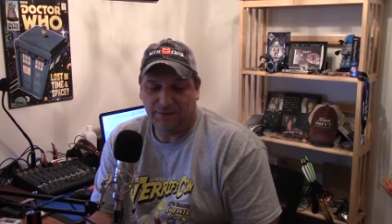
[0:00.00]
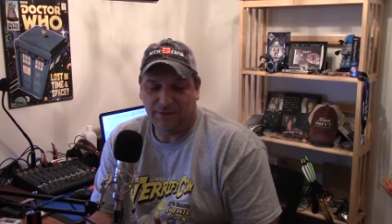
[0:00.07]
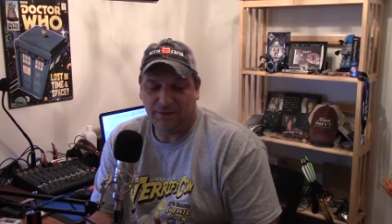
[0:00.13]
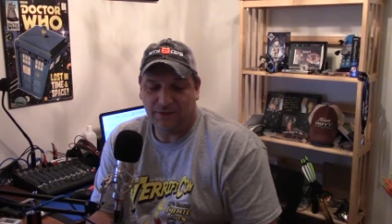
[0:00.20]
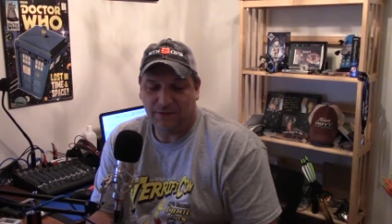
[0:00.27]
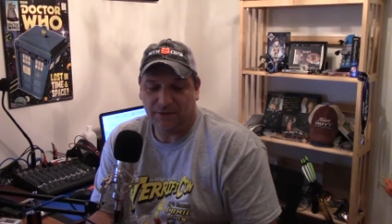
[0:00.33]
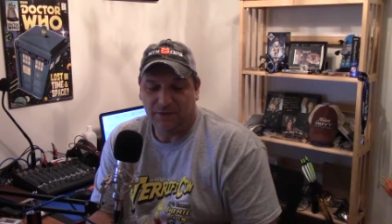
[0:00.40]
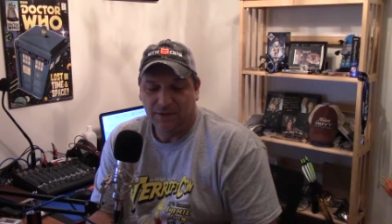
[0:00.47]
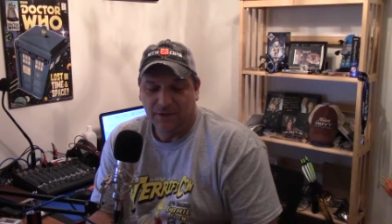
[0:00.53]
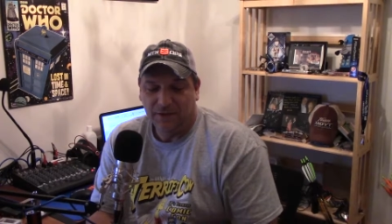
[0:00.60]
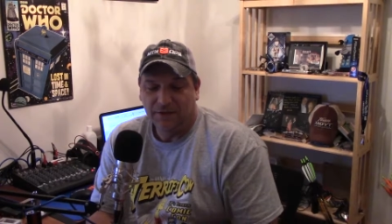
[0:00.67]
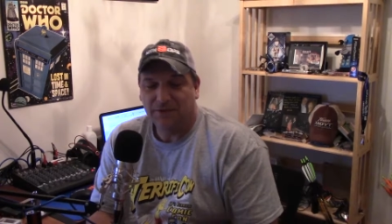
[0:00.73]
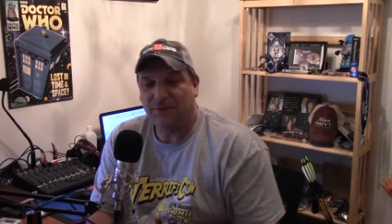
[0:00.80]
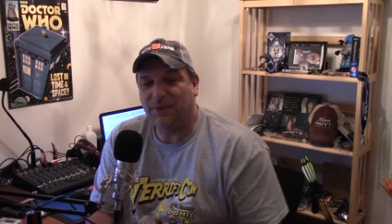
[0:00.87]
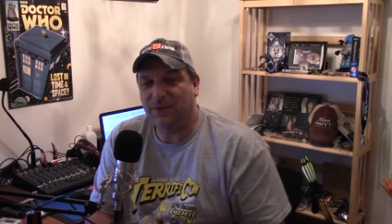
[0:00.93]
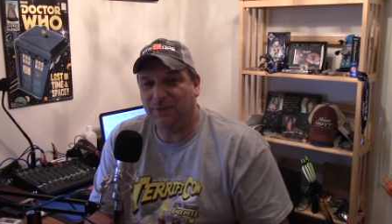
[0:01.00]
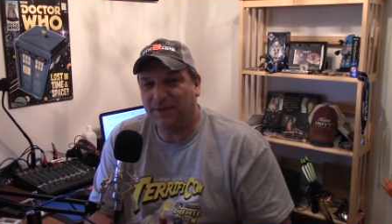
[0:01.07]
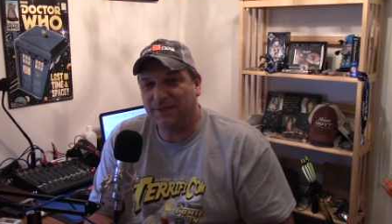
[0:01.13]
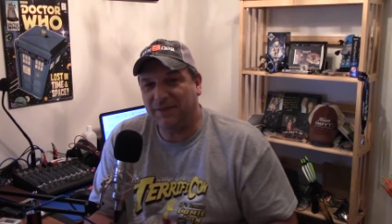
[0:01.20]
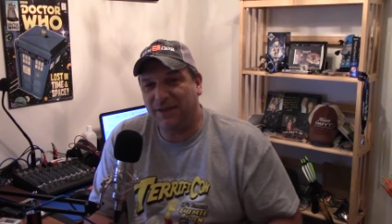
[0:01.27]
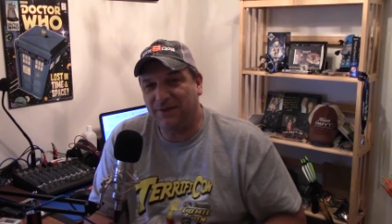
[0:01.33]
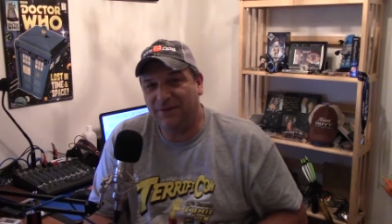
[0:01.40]
good. So
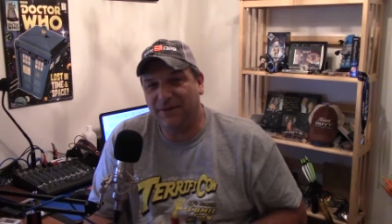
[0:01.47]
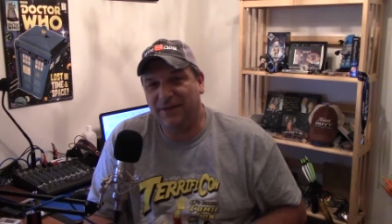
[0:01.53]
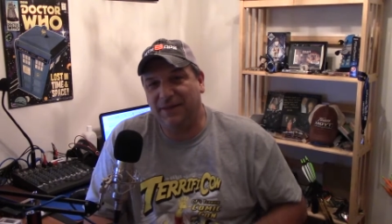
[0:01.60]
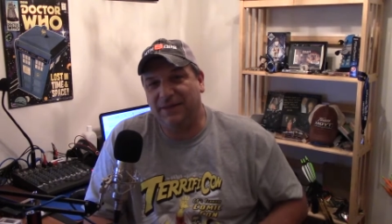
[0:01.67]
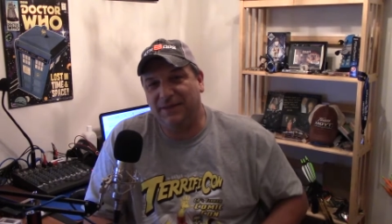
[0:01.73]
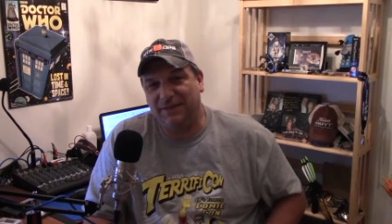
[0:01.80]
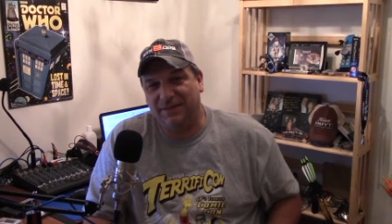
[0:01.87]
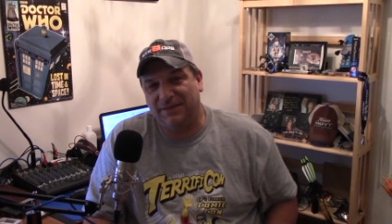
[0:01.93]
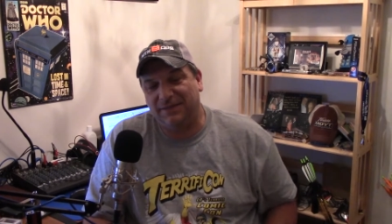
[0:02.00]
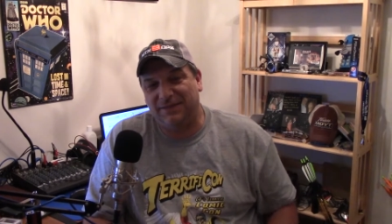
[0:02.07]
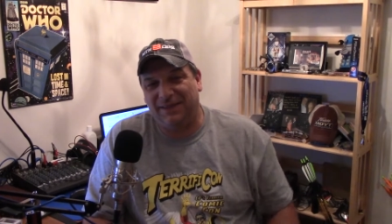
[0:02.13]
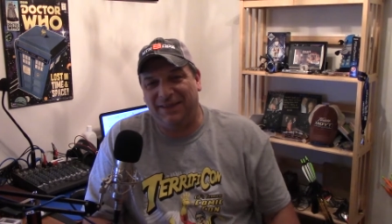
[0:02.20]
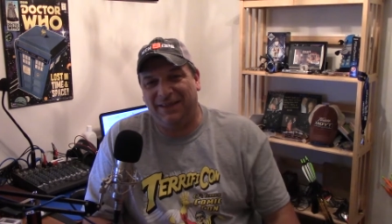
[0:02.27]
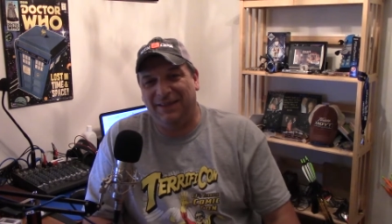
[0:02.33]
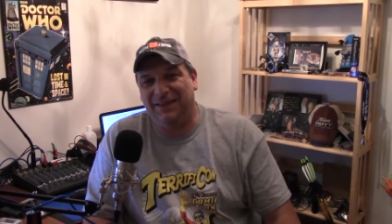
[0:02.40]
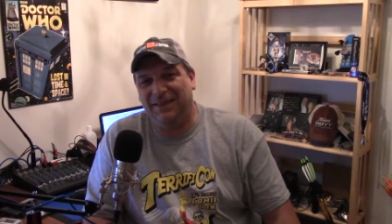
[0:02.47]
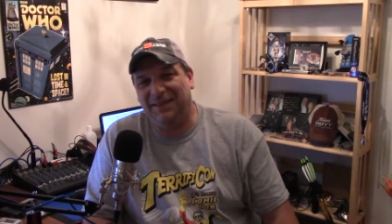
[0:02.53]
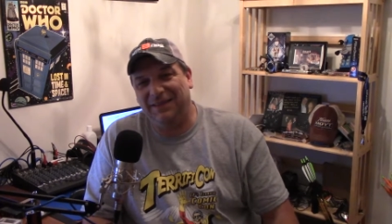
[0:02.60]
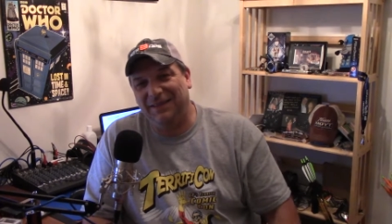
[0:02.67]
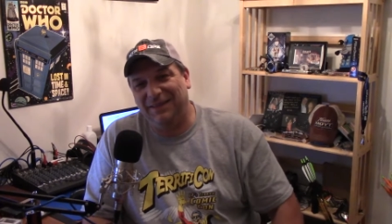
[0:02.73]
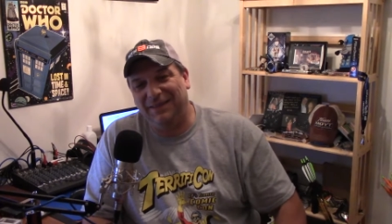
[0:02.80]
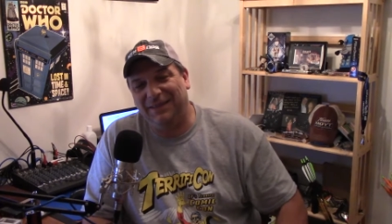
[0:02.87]
anyway, Saturday nights on
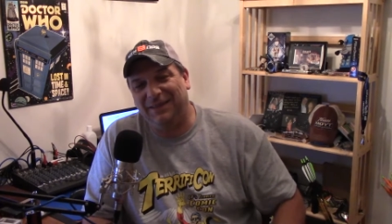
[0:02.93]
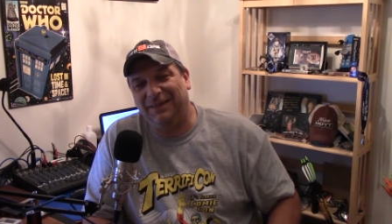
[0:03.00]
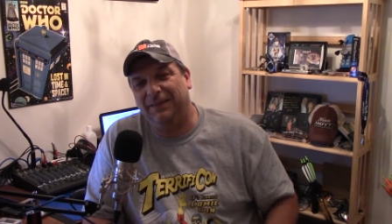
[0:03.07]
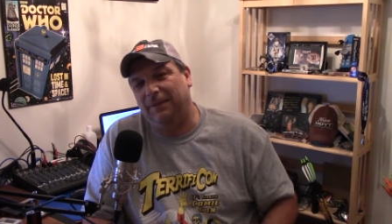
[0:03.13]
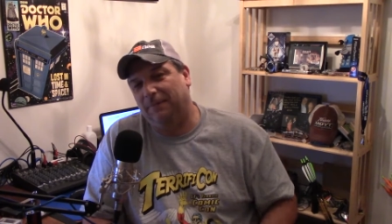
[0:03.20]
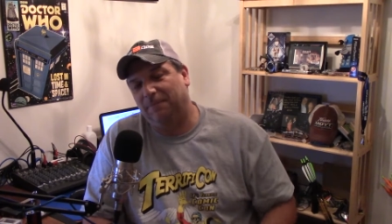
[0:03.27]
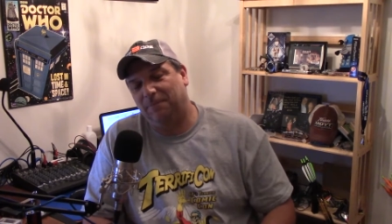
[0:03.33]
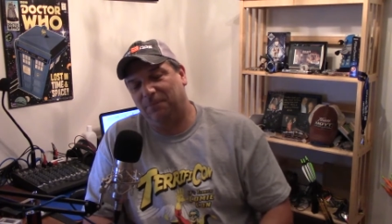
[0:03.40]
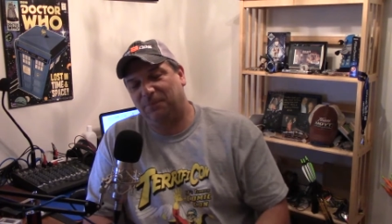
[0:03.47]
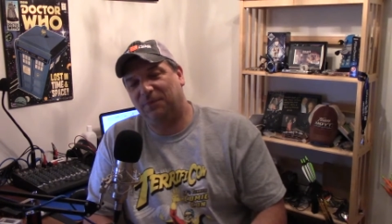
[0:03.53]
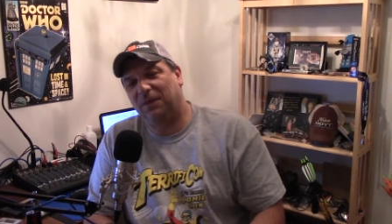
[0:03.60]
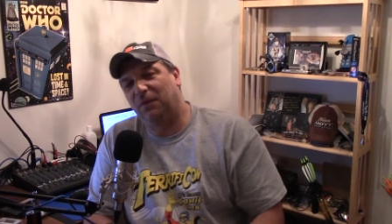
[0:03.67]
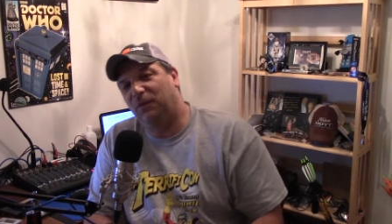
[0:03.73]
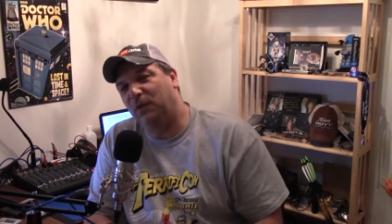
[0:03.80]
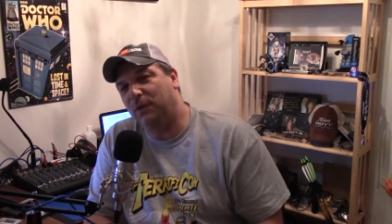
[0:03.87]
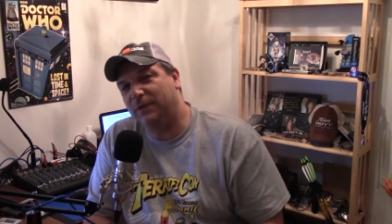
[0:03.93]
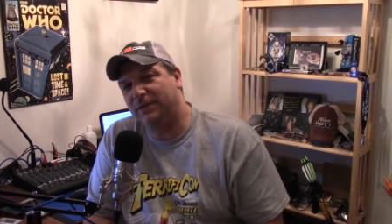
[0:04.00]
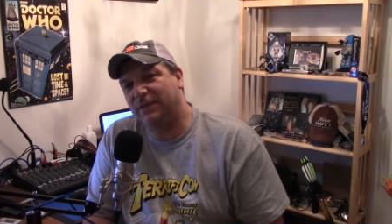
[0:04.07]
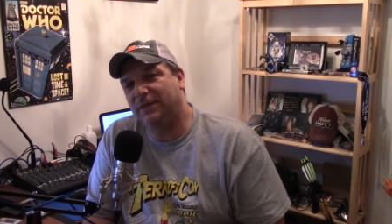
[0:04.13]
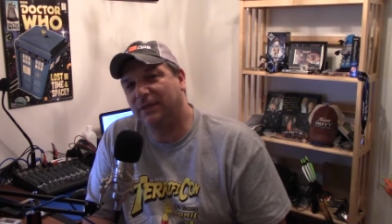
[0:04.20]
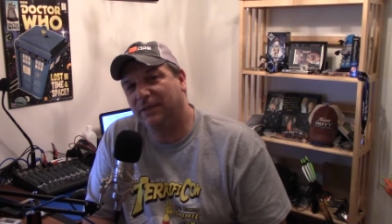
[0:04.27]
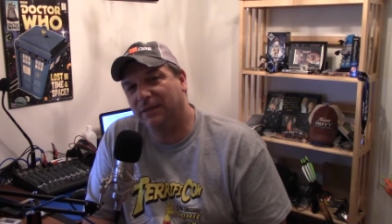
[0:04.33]
the
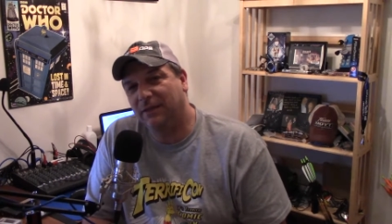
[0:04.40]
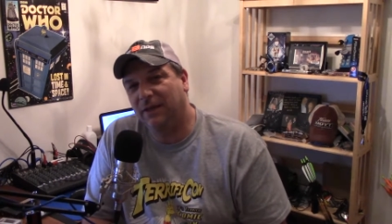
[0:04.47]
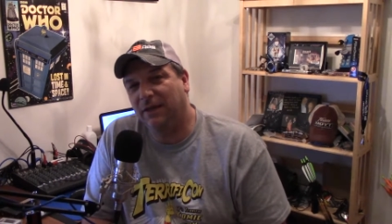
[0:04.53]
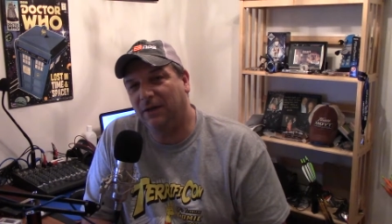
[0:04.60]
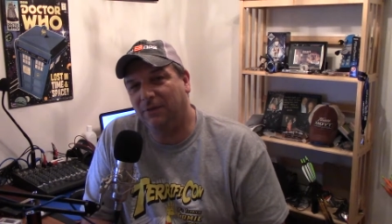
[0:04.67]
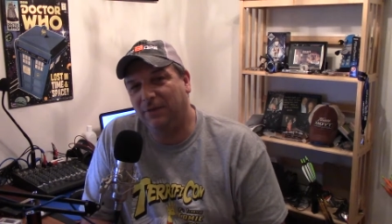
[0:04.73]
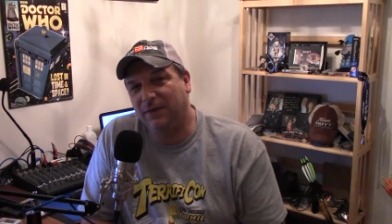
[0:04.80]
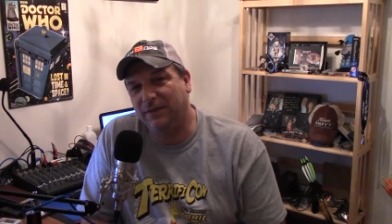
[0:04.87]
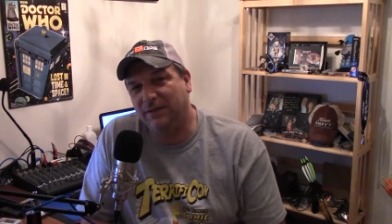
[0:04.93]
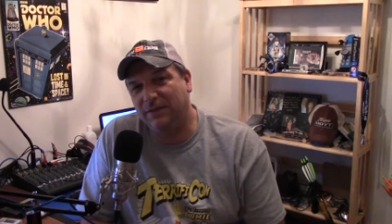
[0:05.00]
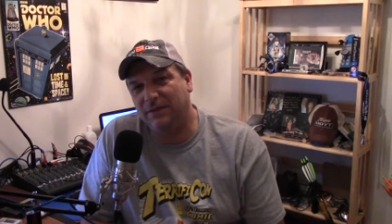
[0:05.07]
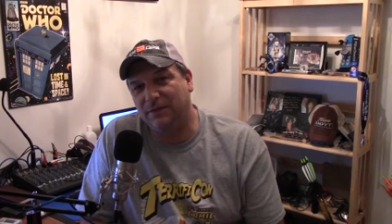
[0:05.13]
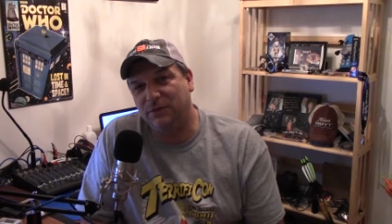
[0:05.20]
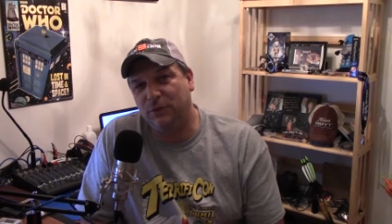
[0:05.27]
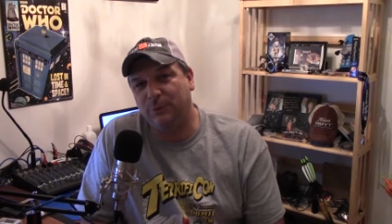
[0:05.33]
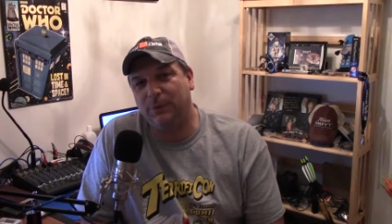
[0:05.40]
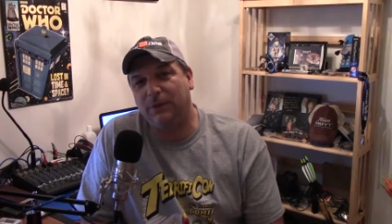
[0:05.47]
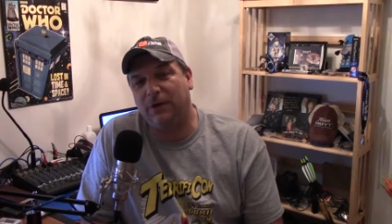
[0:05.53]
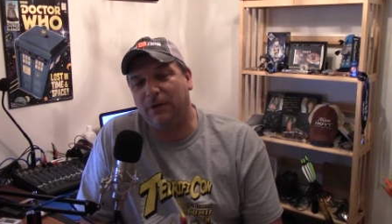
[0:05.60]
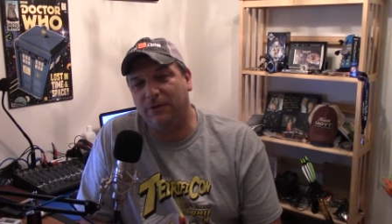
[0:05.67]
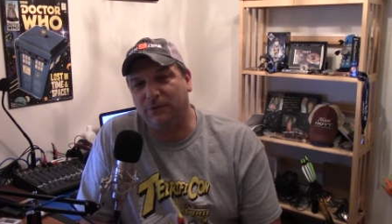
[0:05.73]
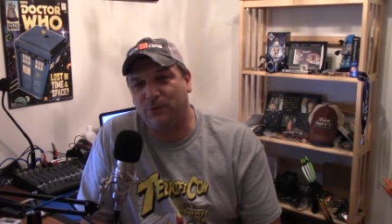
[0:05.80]
Forza, they are racing the
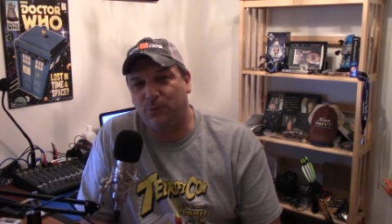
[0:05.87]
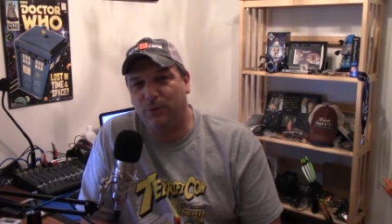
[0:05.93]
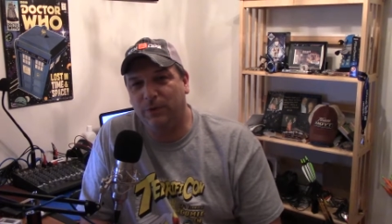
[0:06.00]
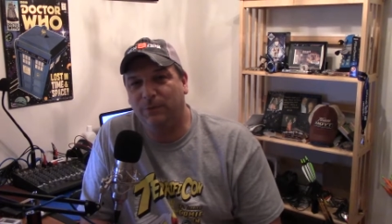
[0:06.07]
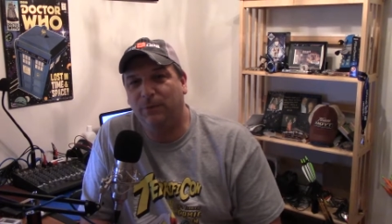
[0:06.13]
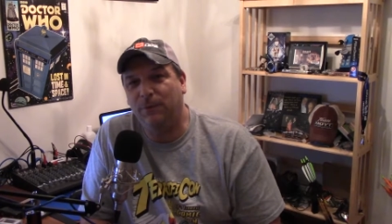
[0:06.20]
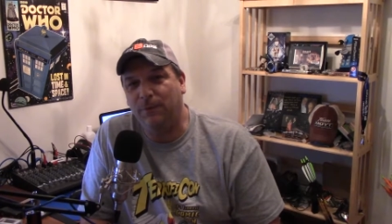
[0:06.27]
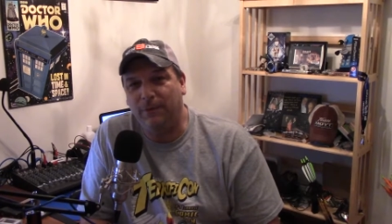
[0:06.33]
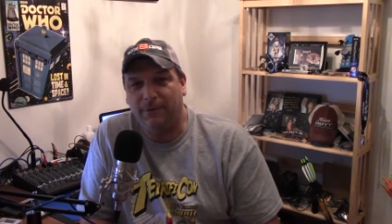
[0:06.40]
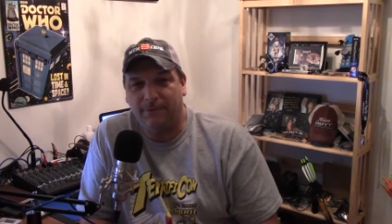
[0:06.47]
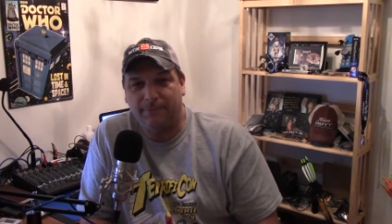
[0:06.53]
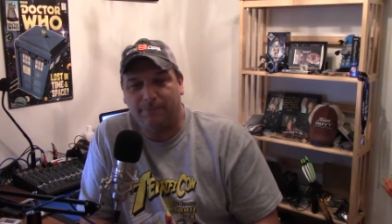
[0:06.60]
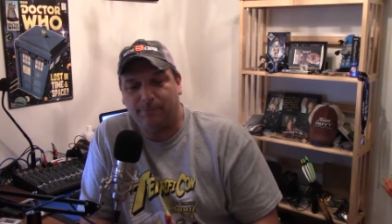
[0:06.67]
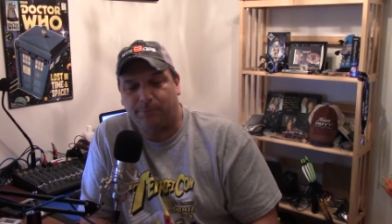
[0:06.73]
Supercars Reborn.